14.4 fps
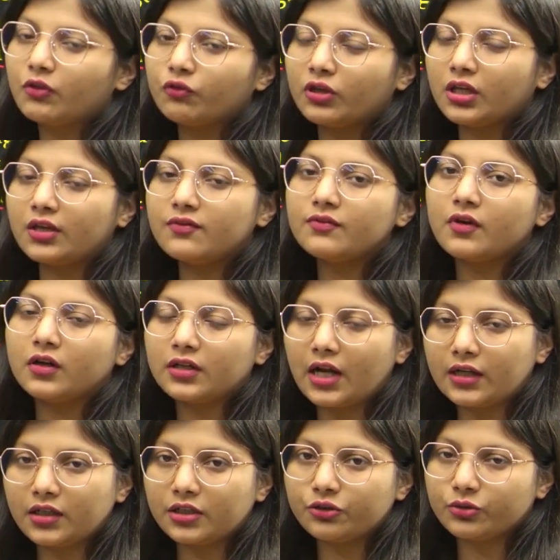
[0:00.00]
we give
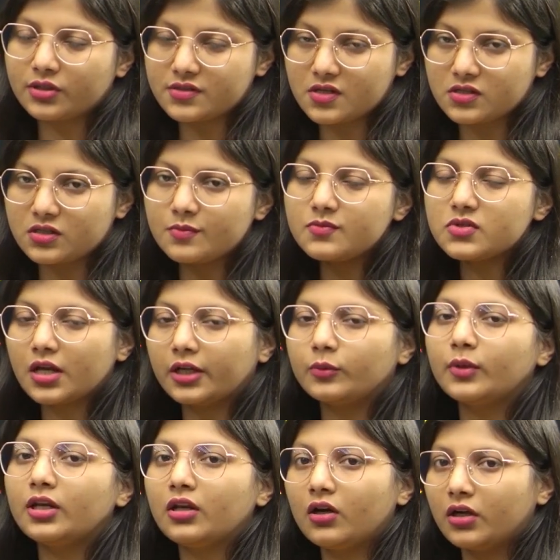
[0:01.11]
data to the systems, it
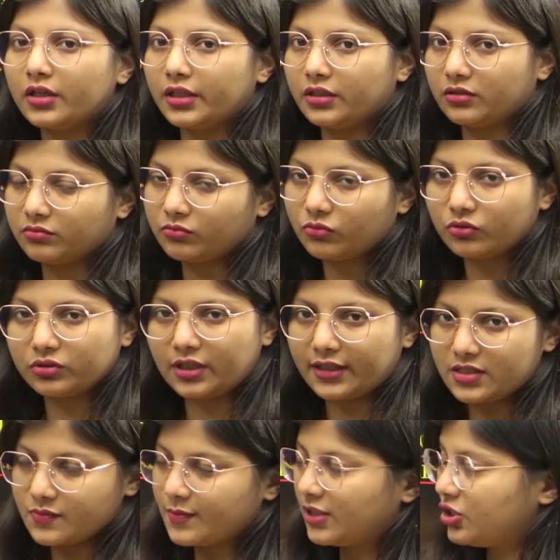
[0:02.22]
will learn it. That is
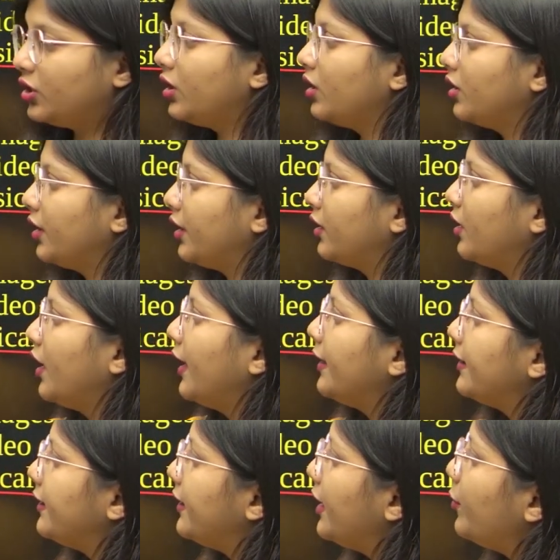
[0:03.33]
machine learning.
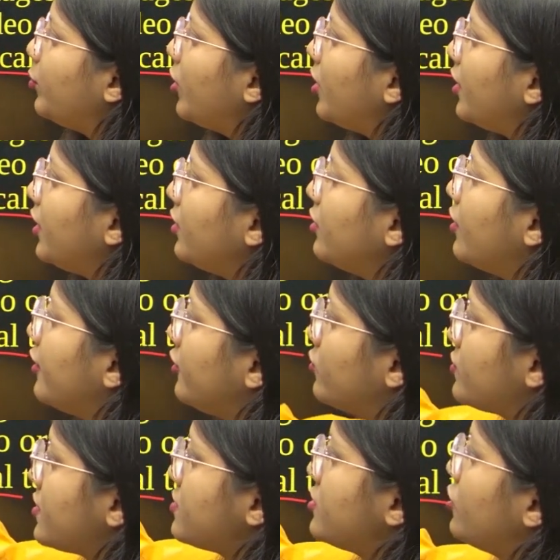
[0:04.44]
In deep learning,
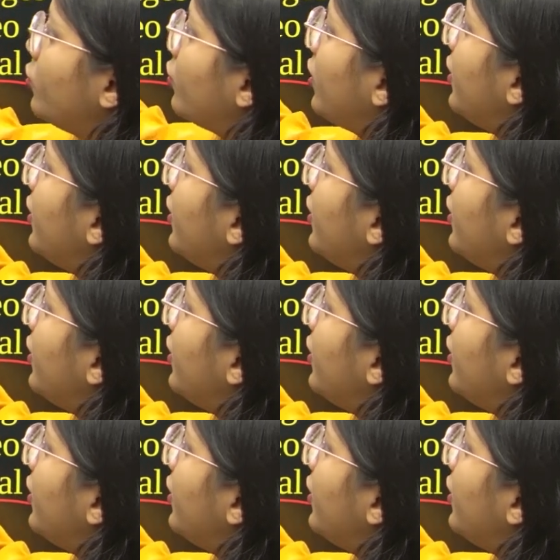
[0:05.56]
neural